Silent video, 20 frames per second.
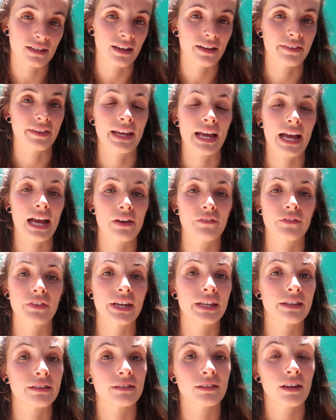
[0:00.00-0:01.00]
like they
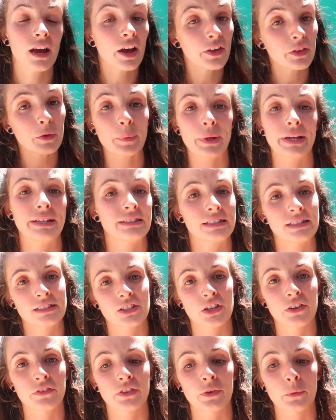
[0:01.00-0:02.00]
have in other places
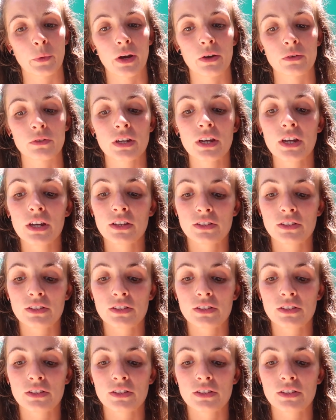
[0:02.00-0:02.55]
of the world.